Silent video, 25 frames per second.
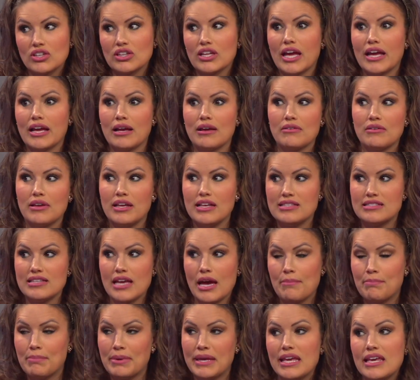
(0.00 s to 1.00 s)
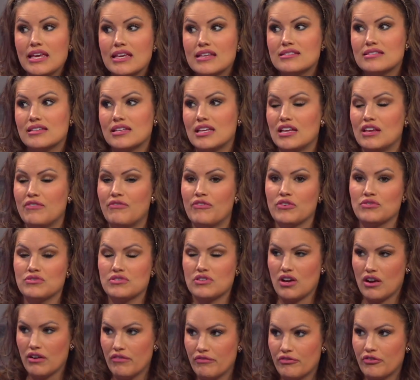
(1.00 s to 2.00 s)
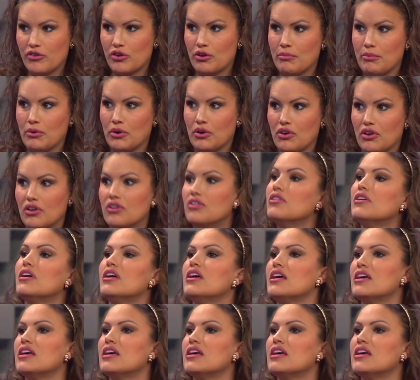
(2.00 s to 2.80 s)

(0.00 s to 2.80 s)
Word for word: Like, he's at peace and he feels comfortable."